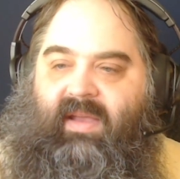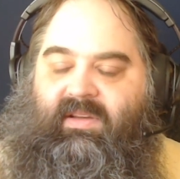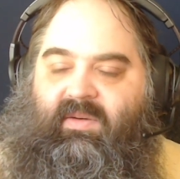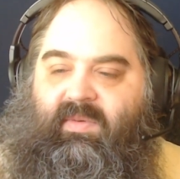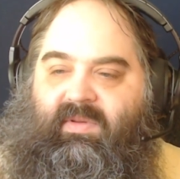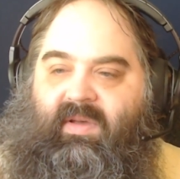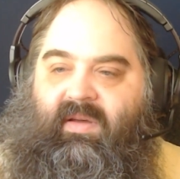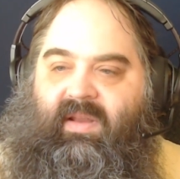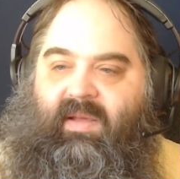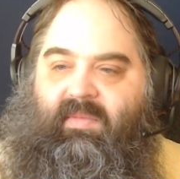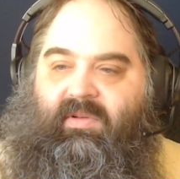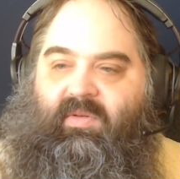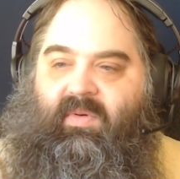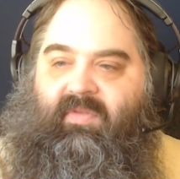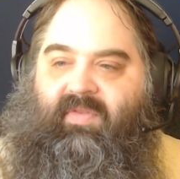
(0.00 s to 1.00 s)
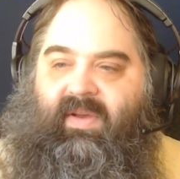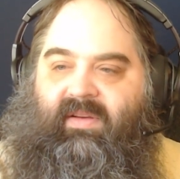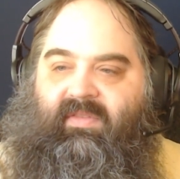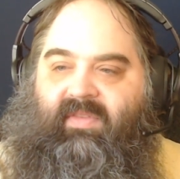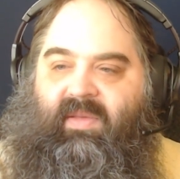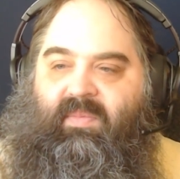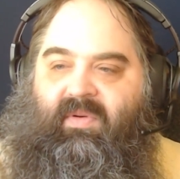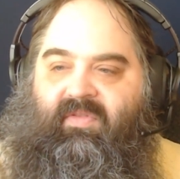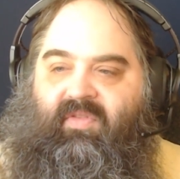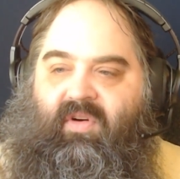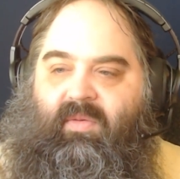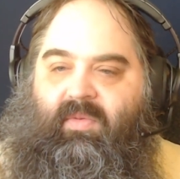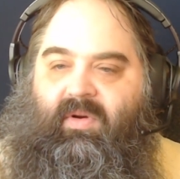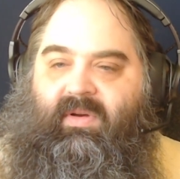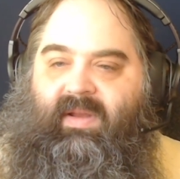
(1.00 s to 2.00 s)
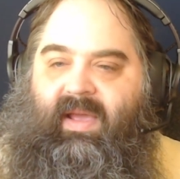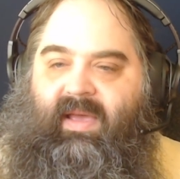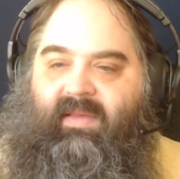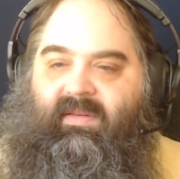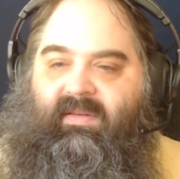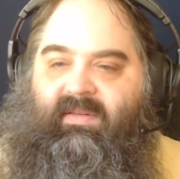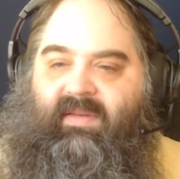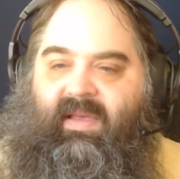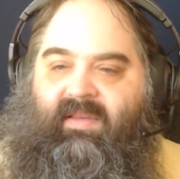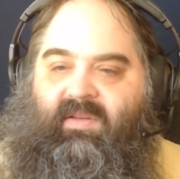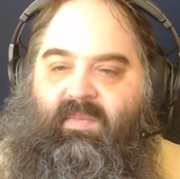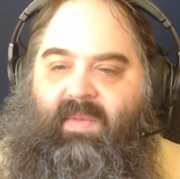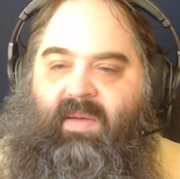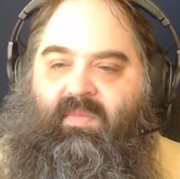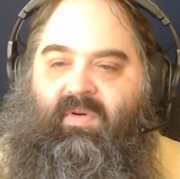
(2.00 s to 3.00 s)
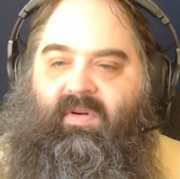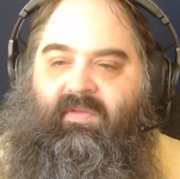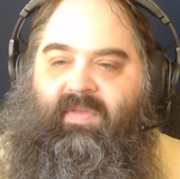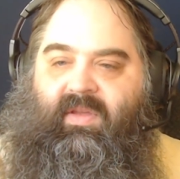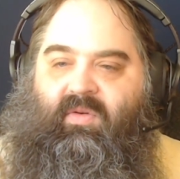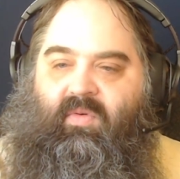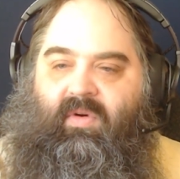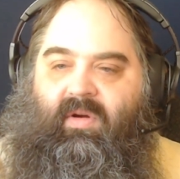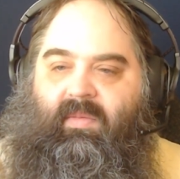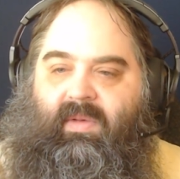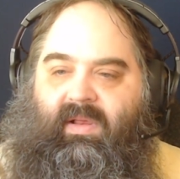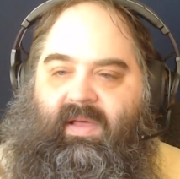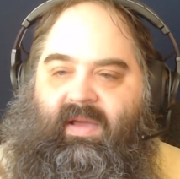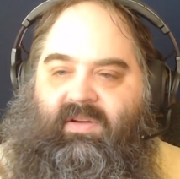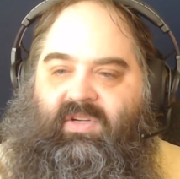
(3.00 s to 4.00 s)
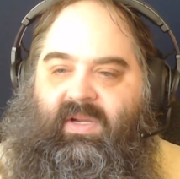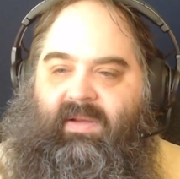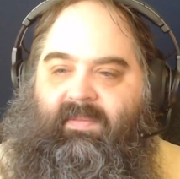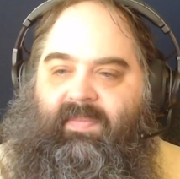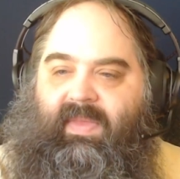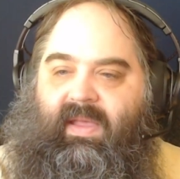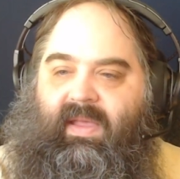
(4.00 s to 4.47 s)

She was unable to effectively perform her tasks as a member of the Dora Milaje.